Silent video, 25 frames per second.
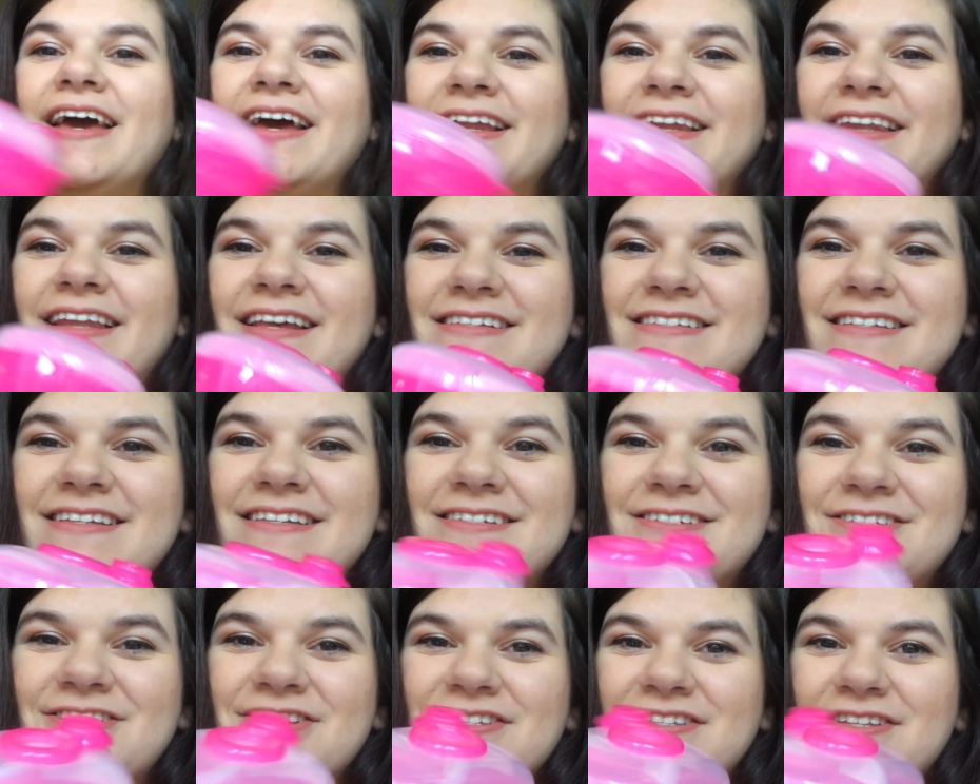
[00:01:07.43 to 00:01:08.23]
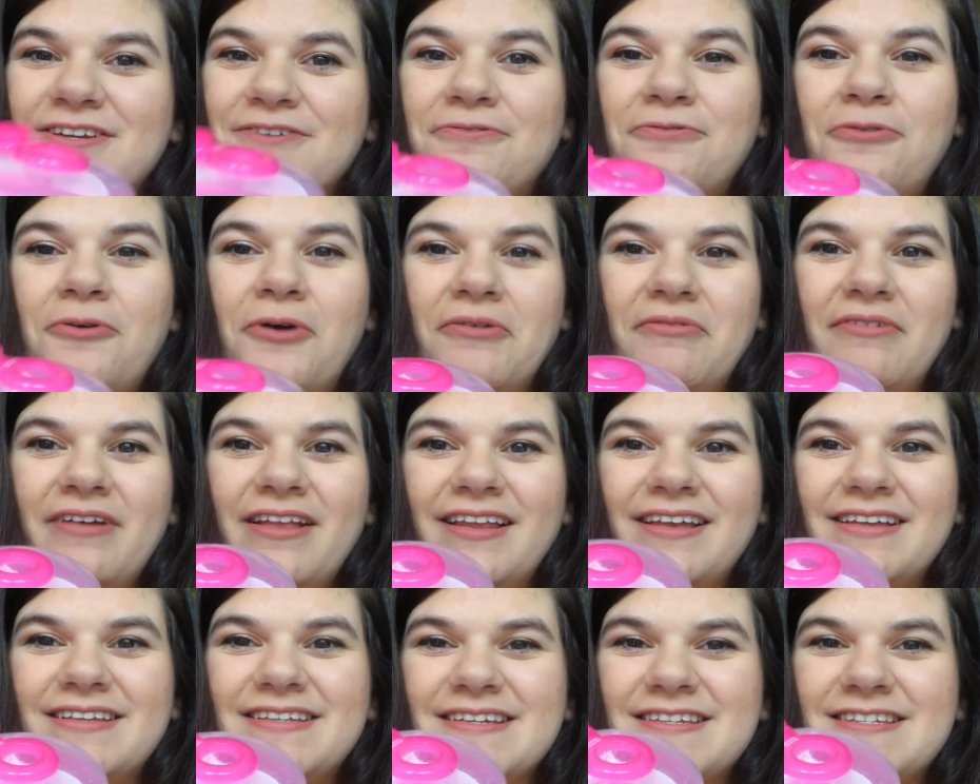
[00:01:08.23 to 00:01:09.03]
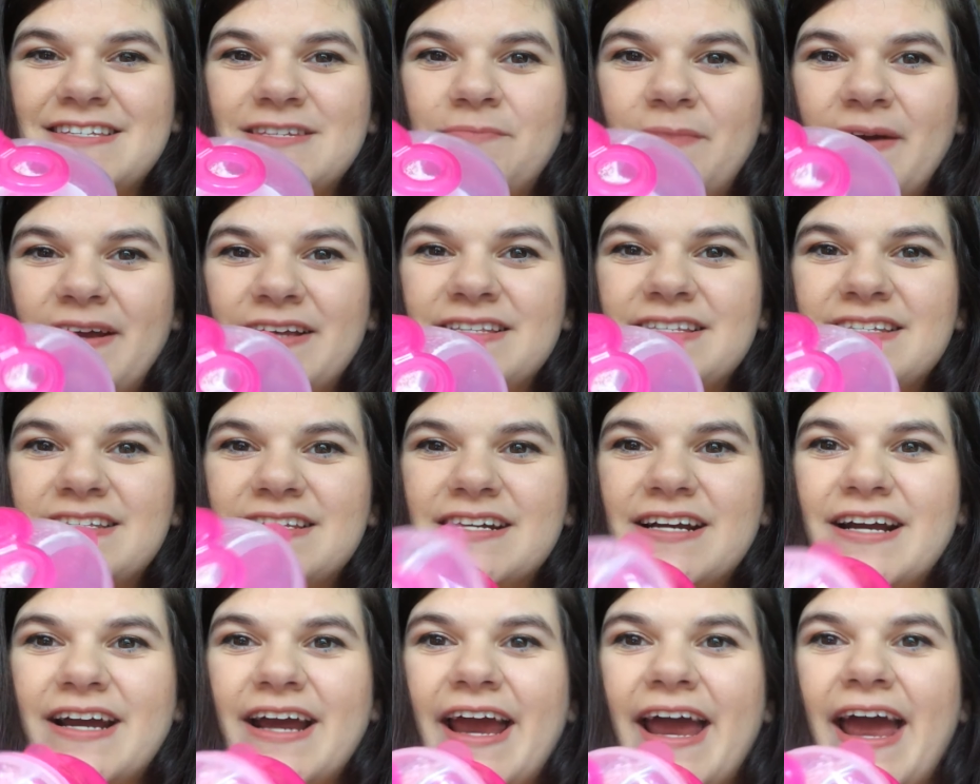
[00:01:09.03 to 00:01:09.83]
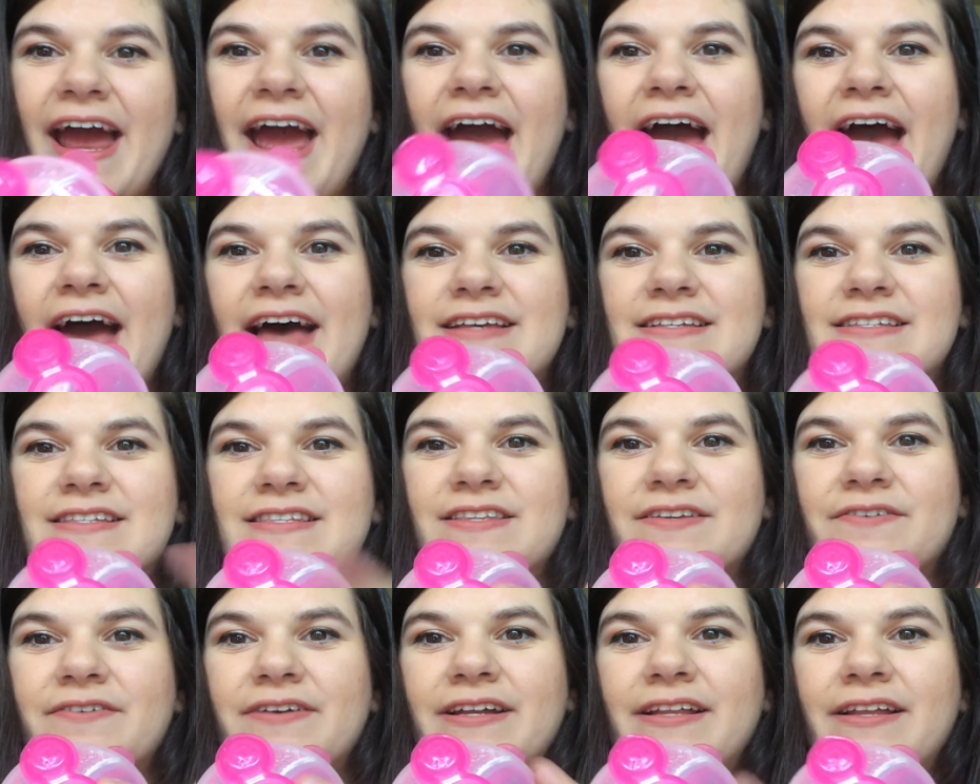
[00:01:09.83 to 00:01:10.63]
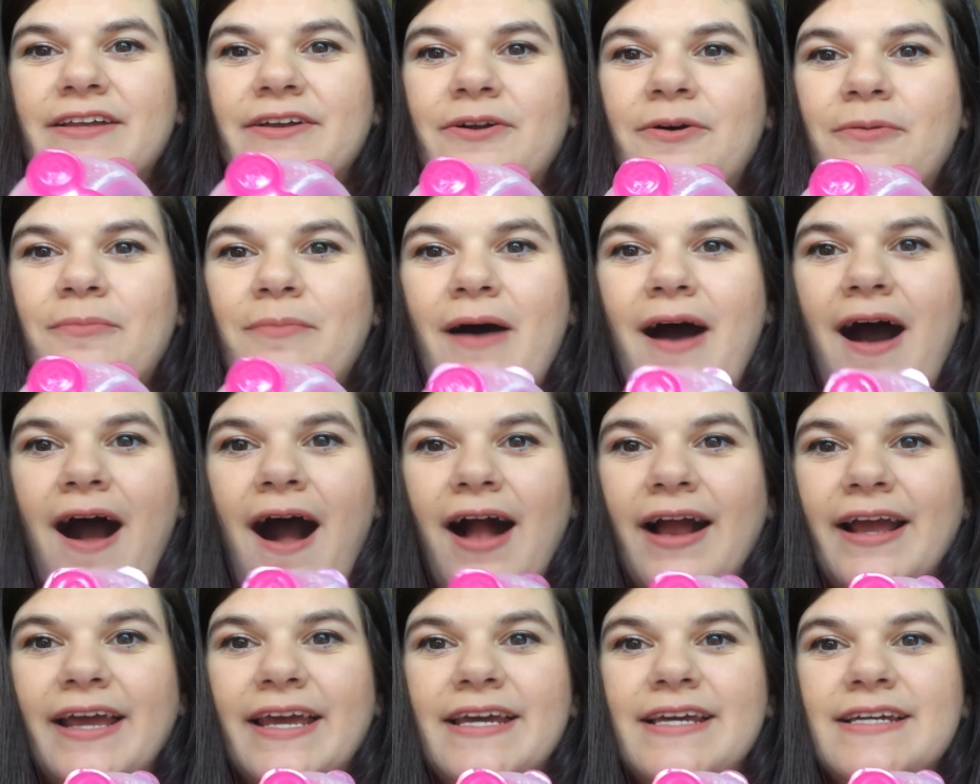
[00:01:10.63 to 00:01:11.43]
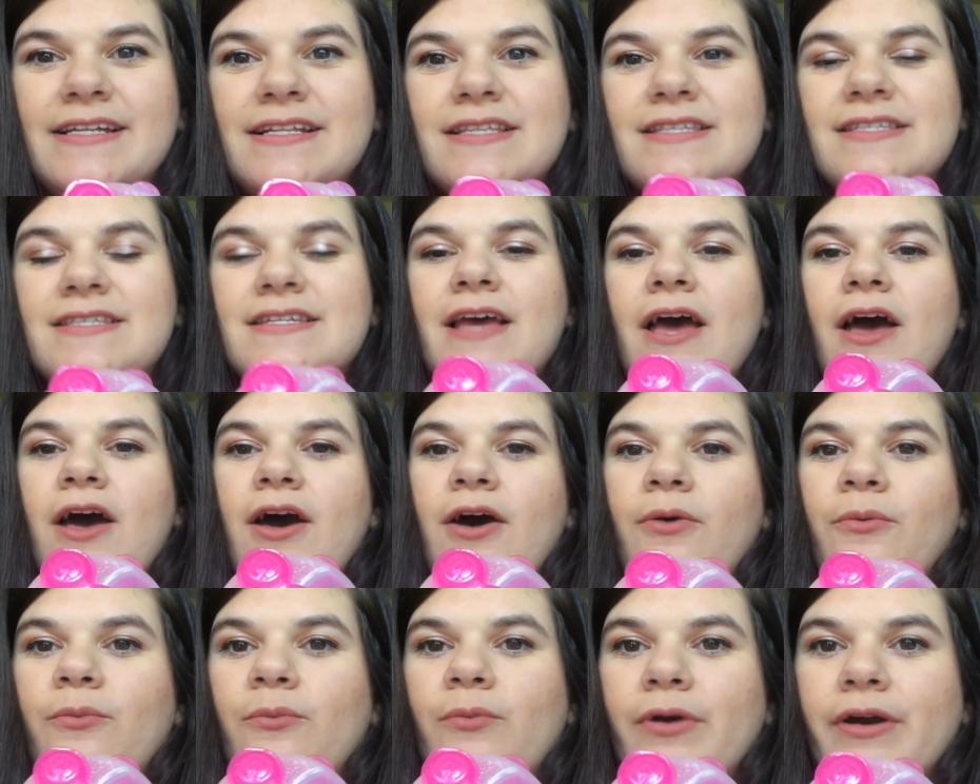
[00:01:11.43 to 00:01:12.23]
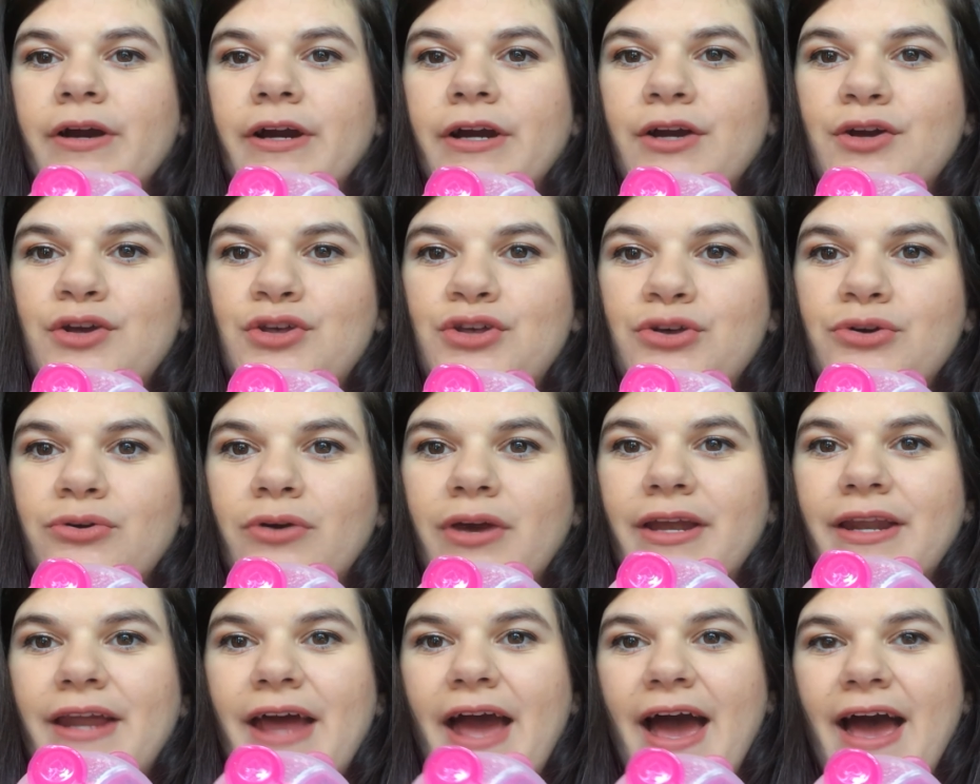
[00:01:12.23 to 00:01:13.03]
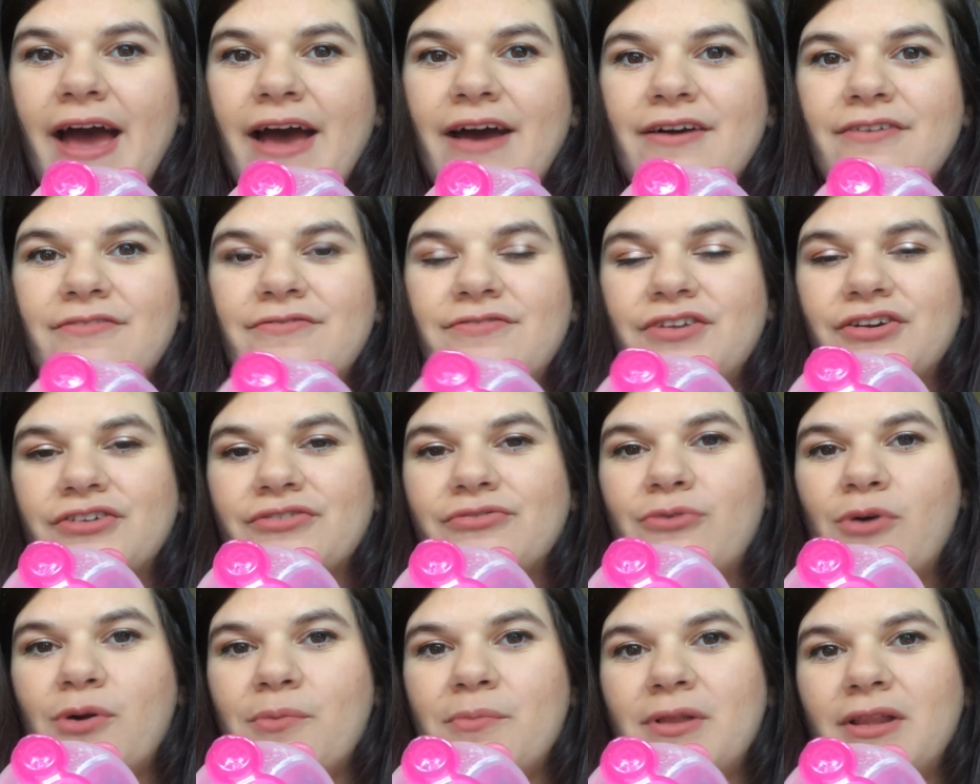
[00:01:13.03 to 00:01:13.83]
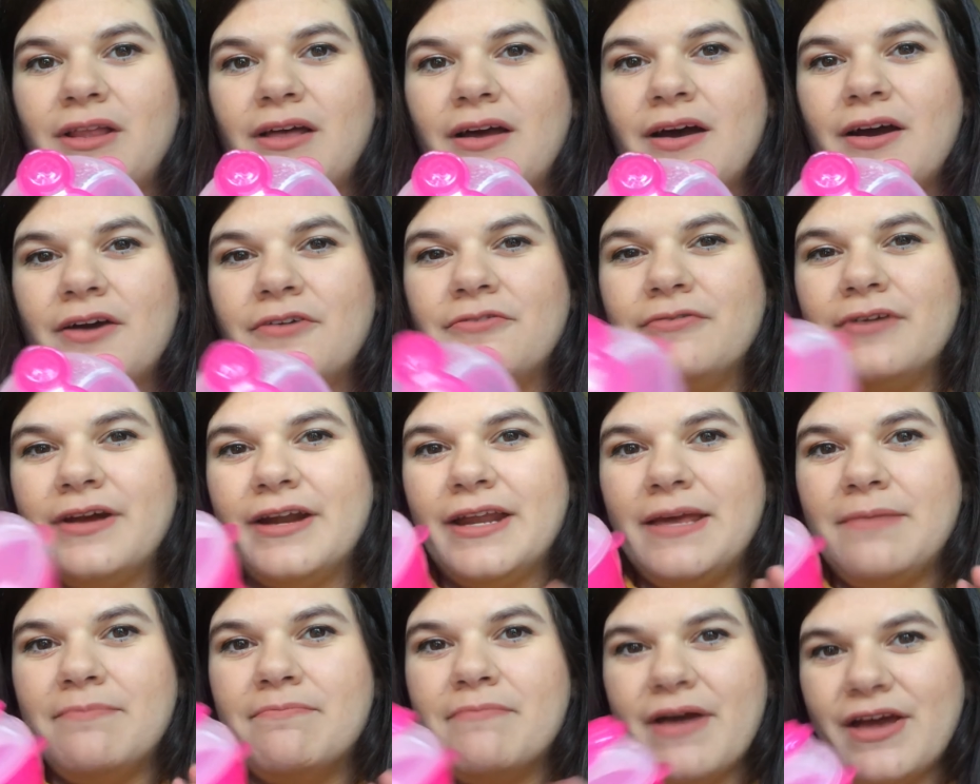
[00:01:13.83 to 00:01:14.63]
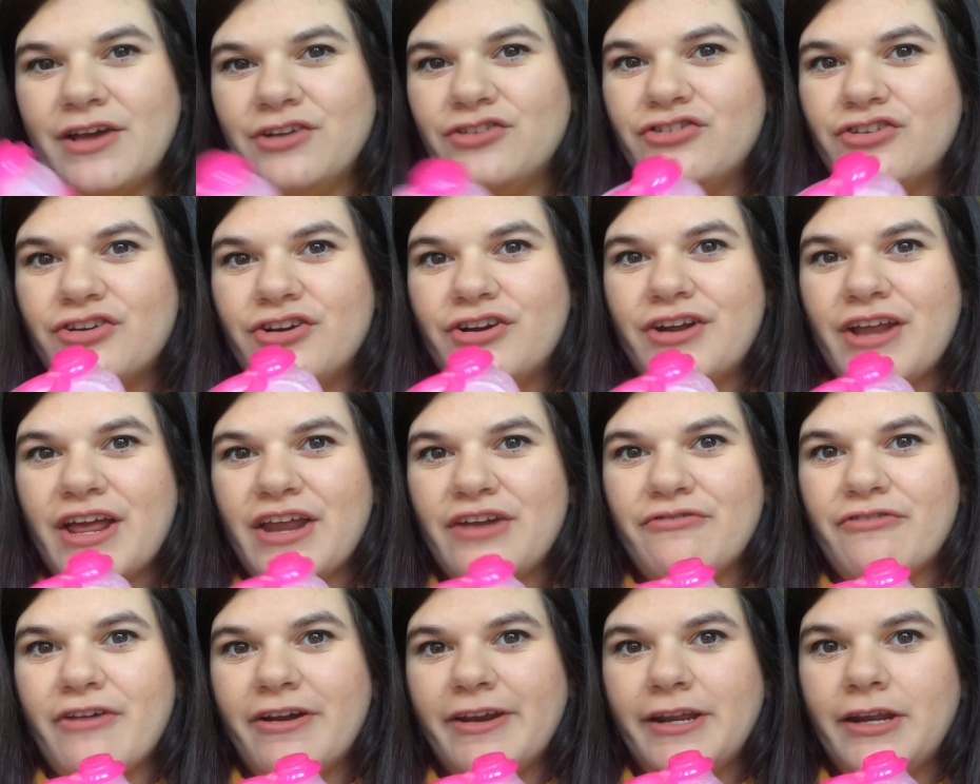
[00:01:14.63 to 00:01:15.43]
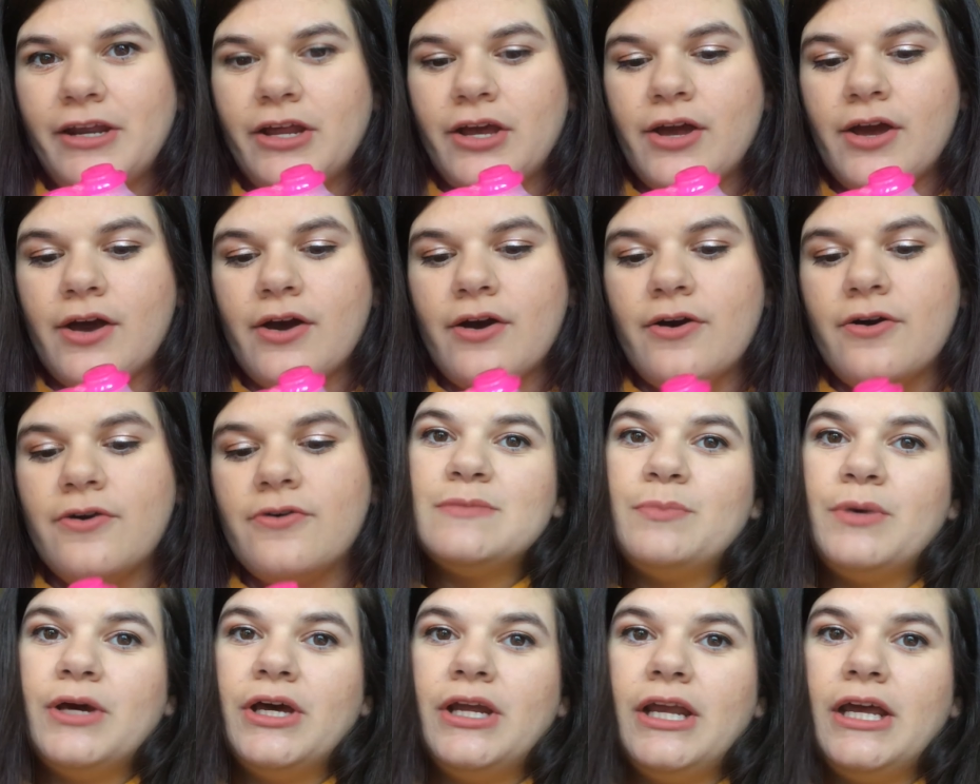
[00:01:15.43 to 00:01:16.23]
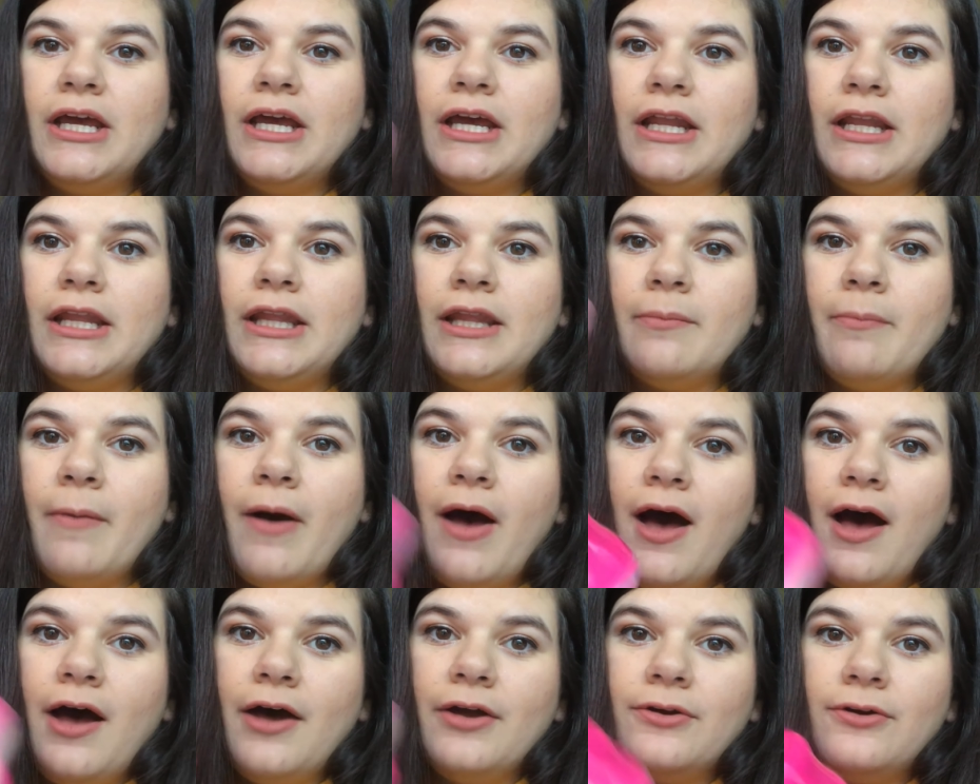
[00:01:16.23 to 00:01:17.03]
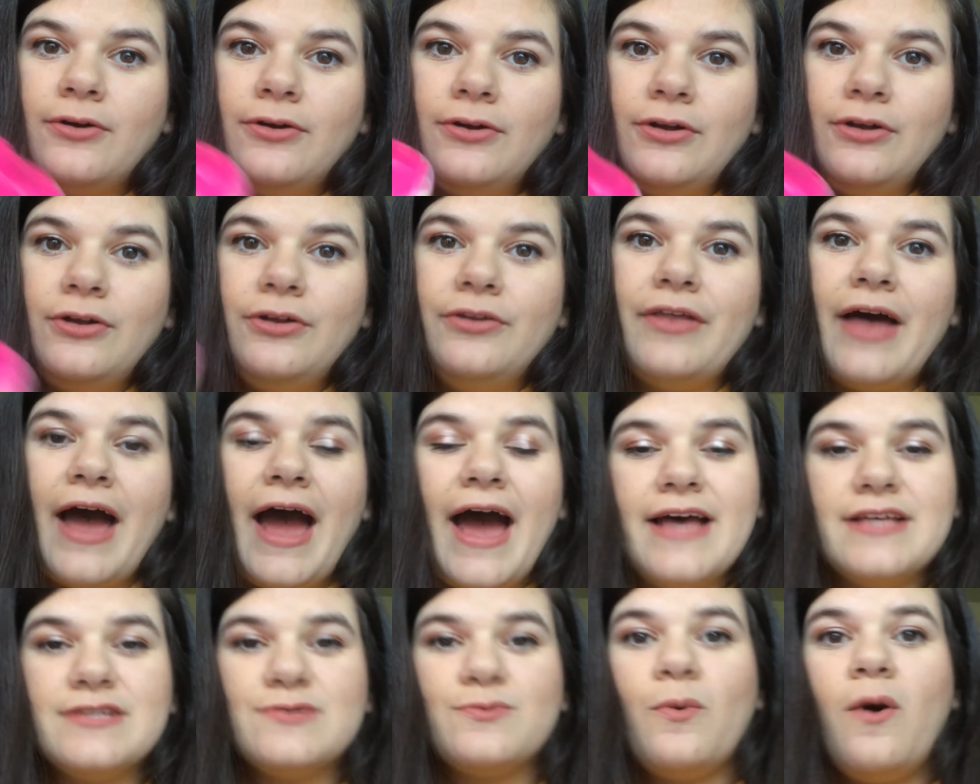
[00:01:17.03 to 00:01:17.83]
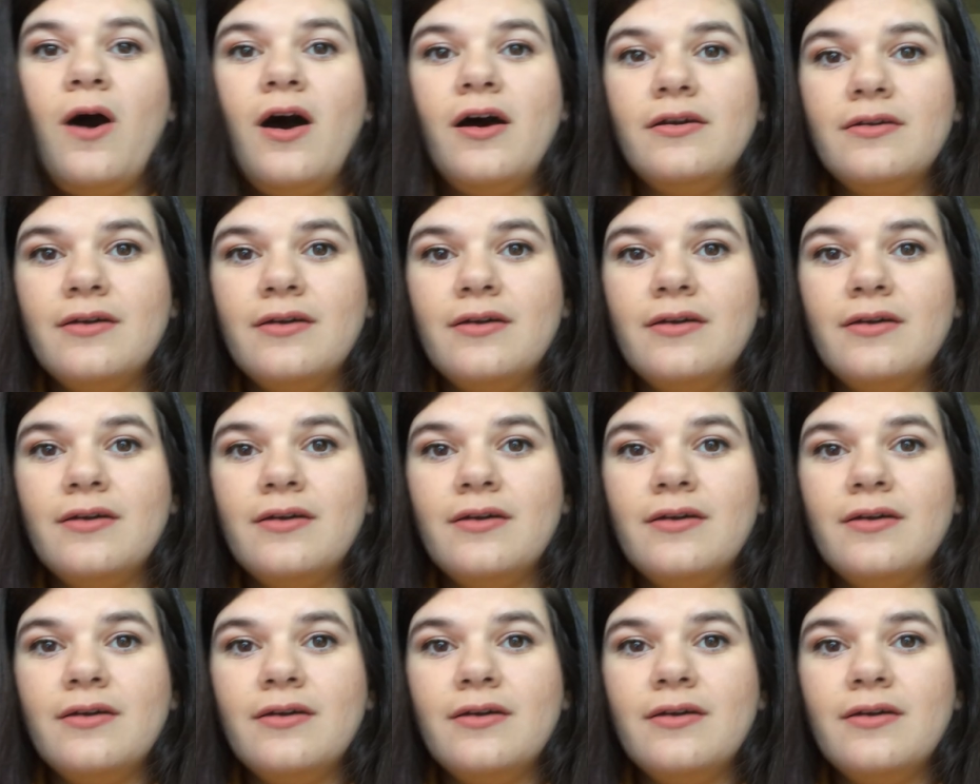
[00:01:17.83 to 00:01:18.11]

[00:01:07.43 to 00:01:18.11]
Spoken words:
This is just a formula dispenser. It has 3 little pockets where you can have your formula already measured and ready to go. Put it in the bottle that has water